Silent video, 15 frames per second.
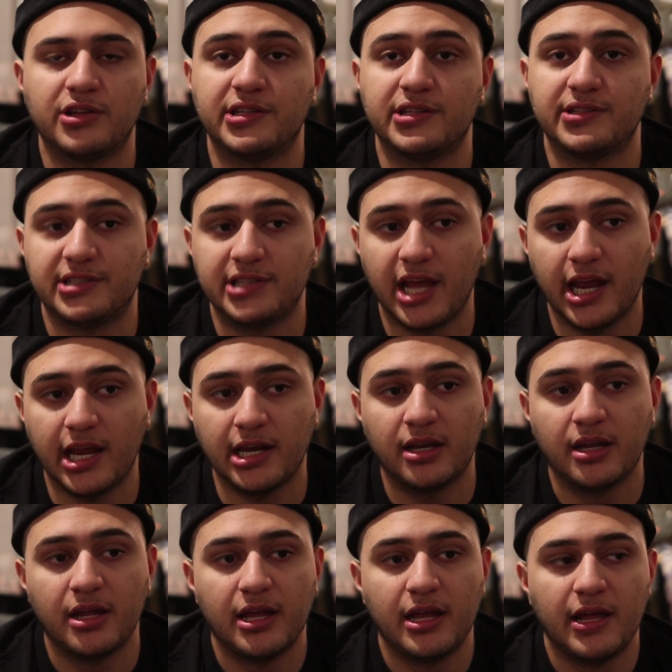is insane.
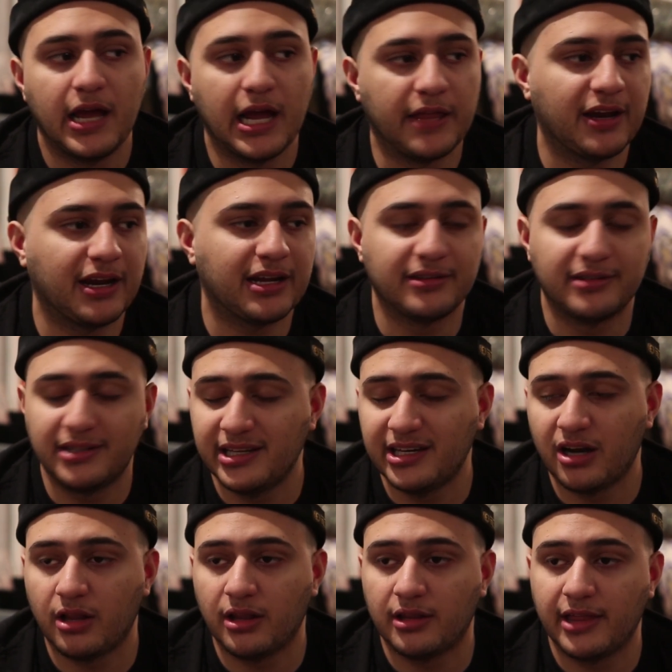And then I can delete
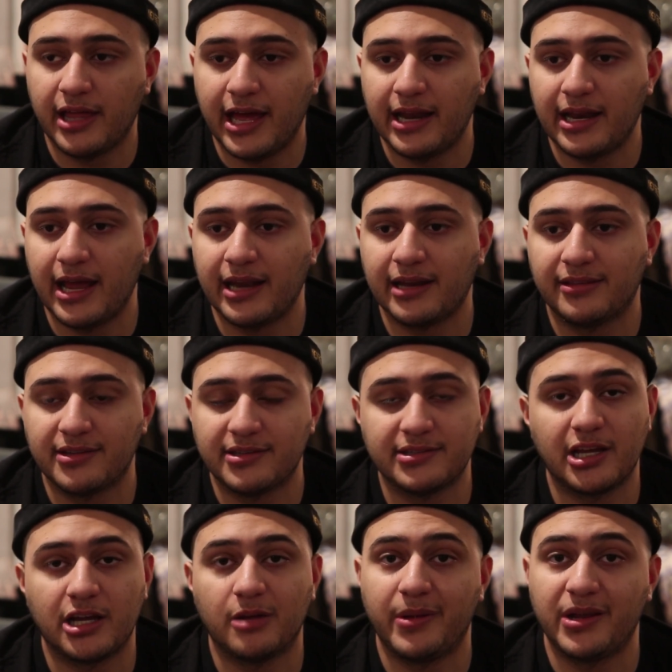all of that, and it doesn't
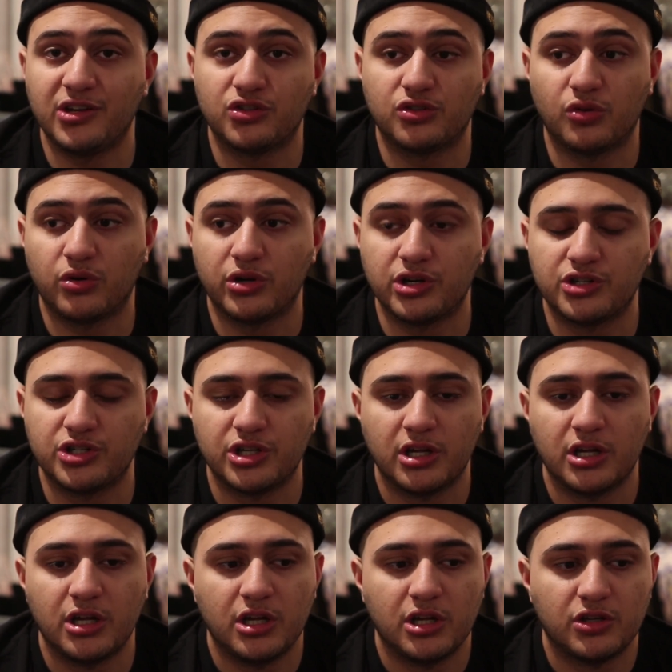take up any storage.
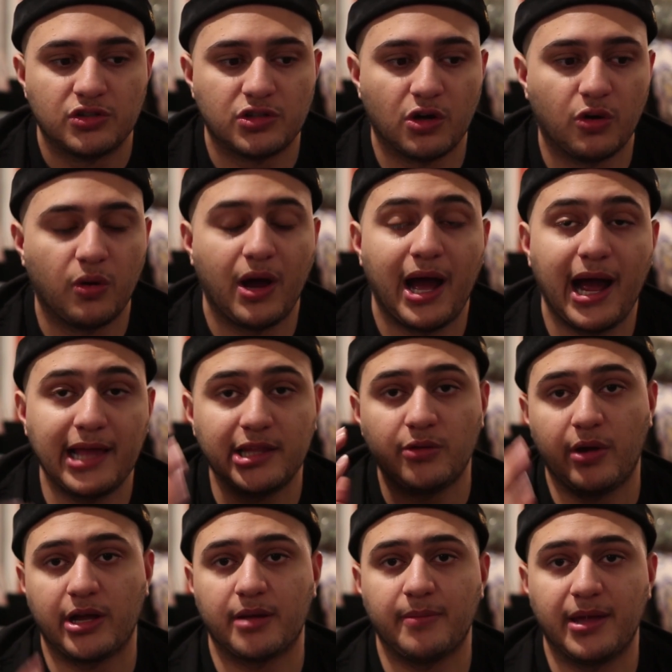So highly
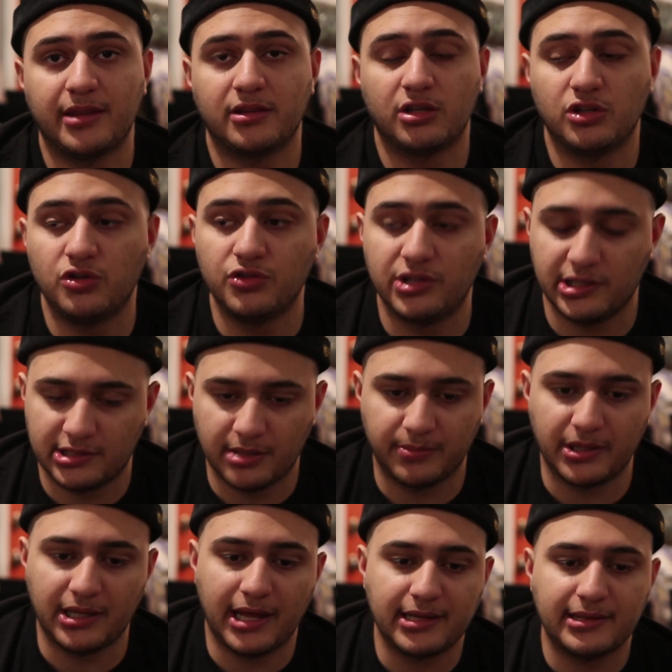recommend using
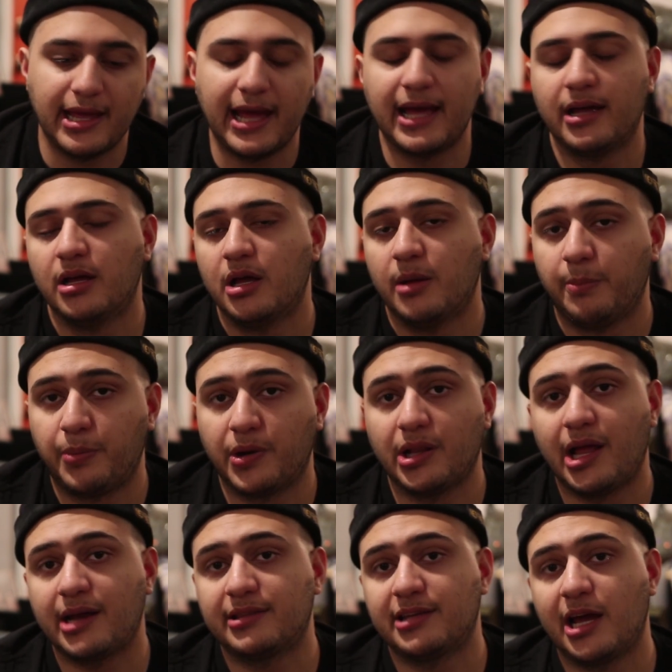something like that. But a
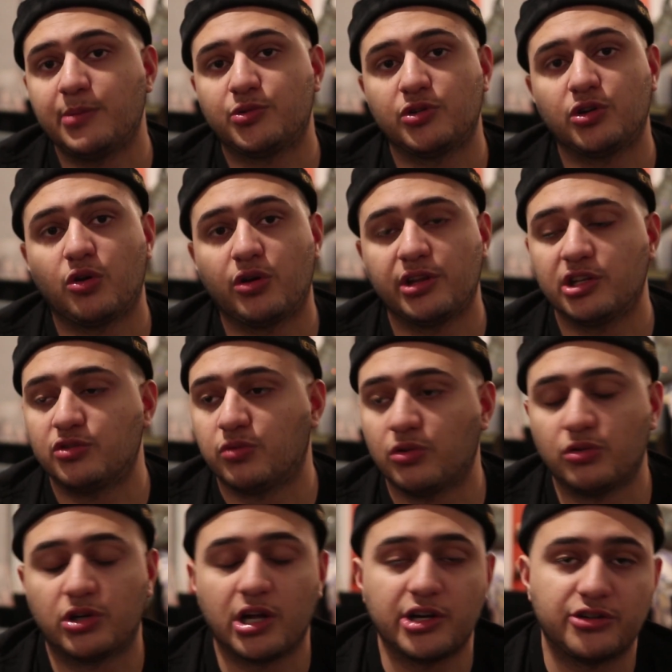lot of times when you're going to these
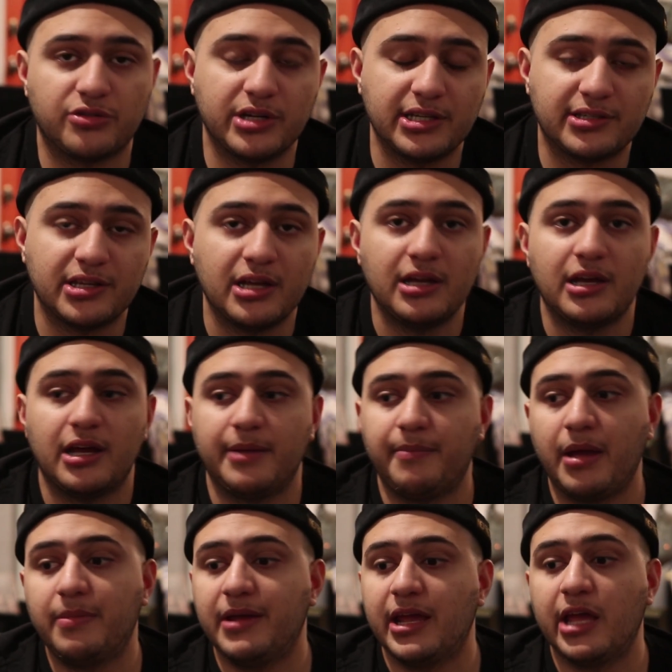rural countries,
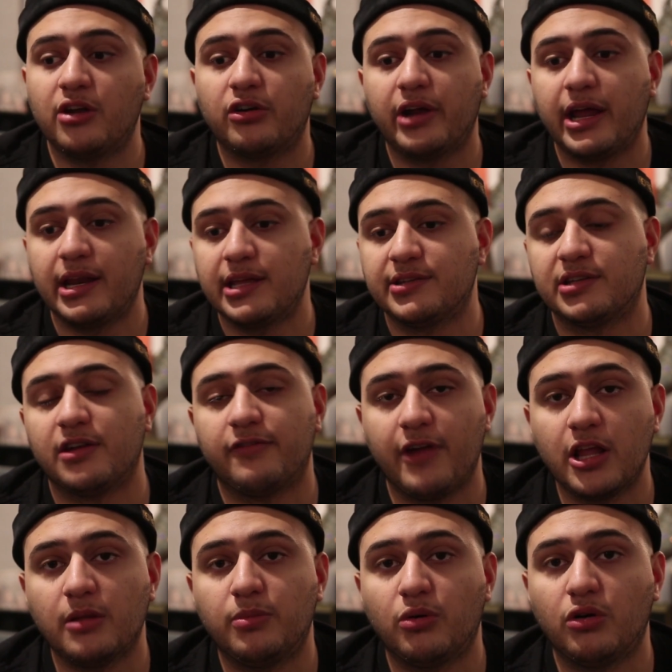maybe internet isn't
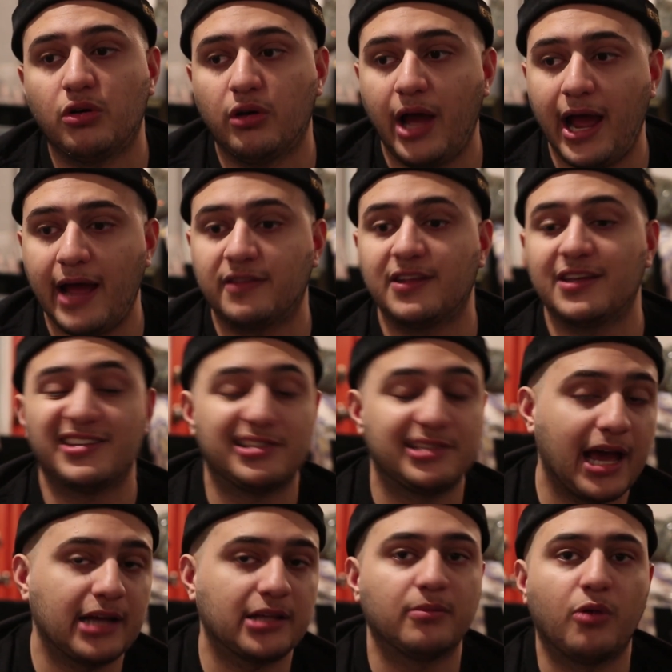available at the
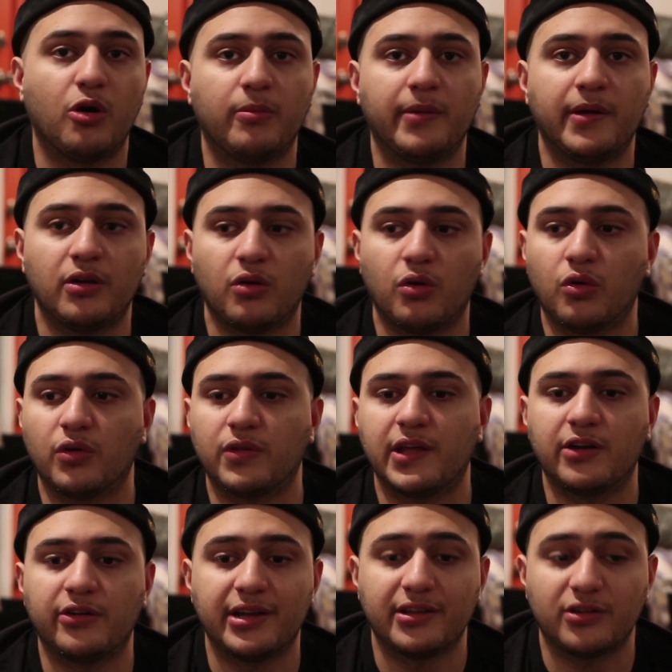exact moment, or the
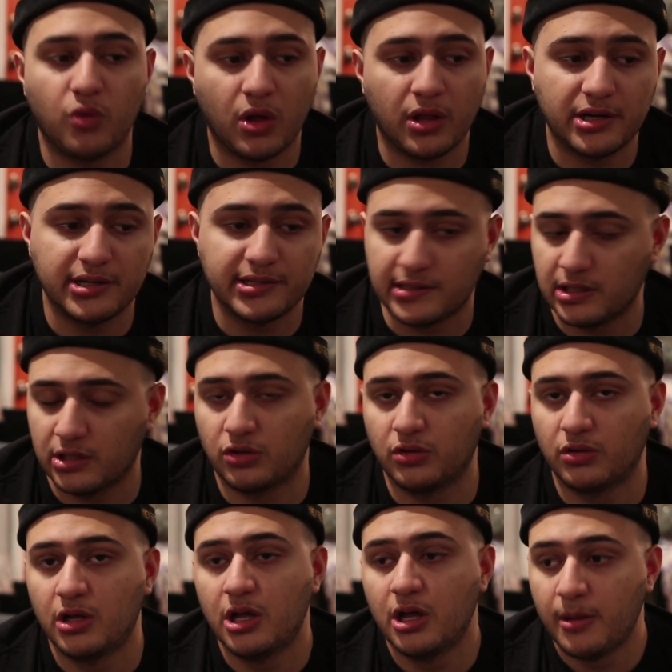internet quality is a little
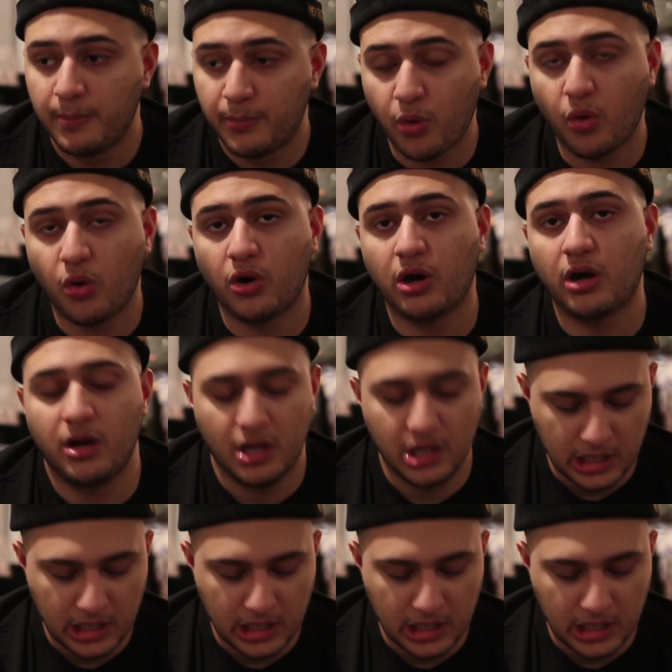poor.